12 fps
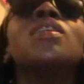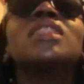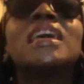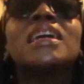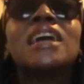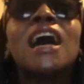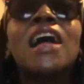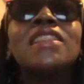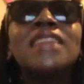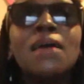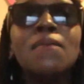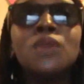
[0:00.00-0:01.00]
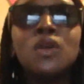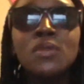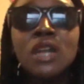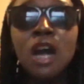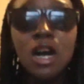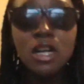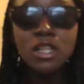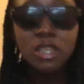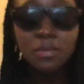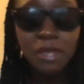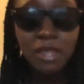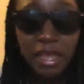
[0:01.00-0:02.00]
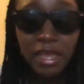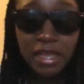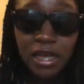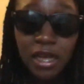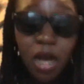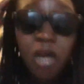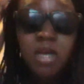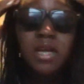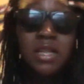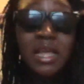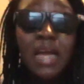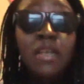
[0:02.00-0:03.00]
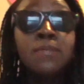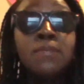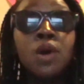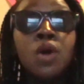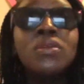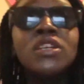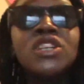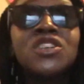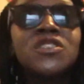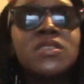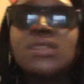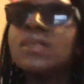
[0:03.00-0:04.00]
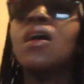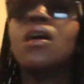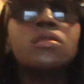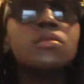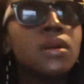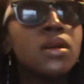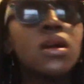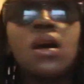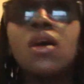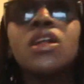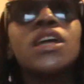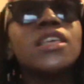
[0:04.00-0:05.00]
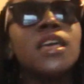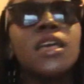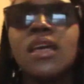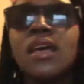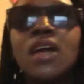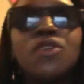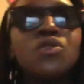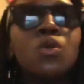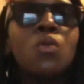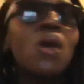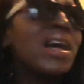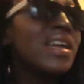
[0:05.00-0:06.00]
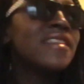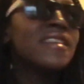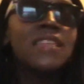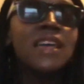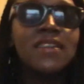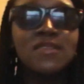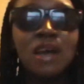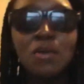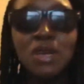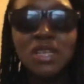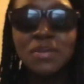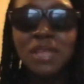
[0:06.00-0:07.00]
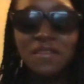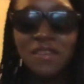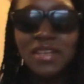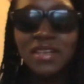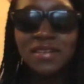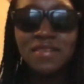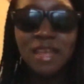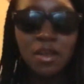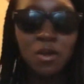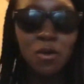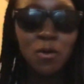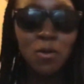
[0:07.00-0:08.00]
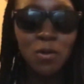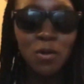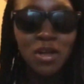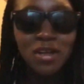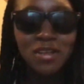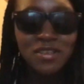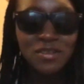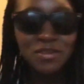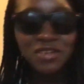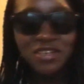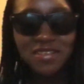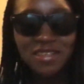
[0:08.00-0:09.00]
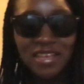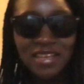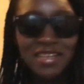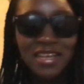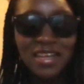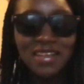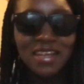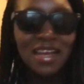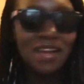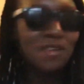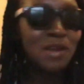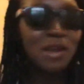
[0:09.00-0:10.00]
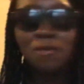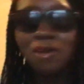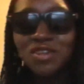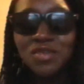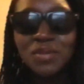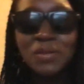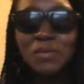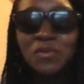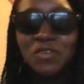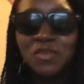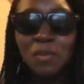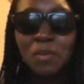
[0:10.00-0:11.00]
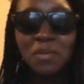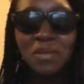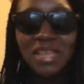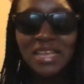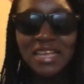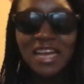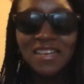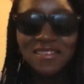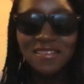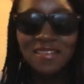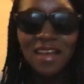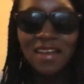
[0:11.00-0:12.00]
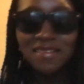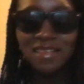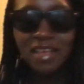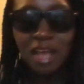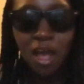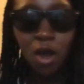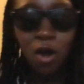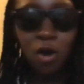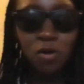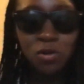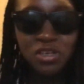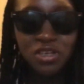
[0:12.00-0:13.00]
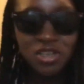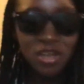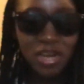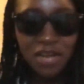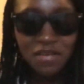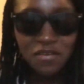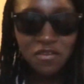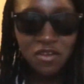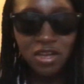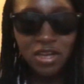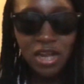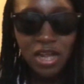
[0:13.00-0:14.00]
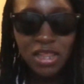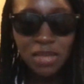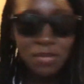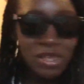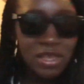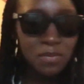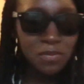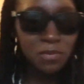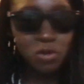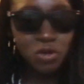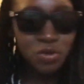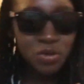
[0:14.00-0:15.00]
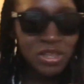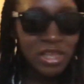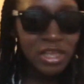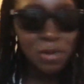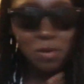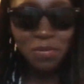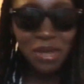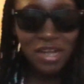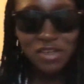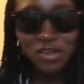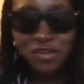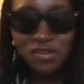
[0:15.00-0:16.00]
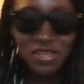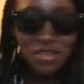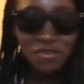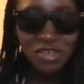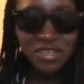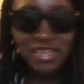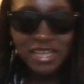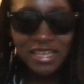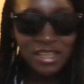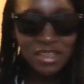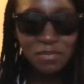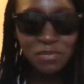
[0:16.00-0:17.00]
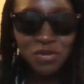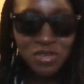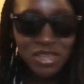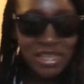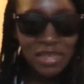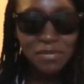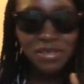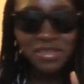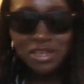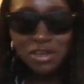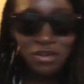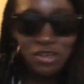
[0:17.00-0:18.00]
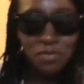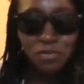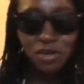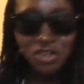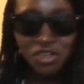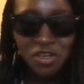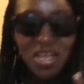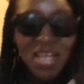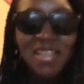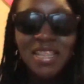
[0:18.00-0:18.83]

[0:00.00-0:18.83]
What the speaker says: Like that moment haunts me. Like that moment just oh my god, I can't. I don't know why I did that. So I wanted to be that fan that he's like, oh, so she's like, I don't know, I watched too many movies, but maybe like catches his eye is like, oh, is she not having fun? Let me keep wondering, like going back to her to see if she's liking the music. Like, let me see her expression.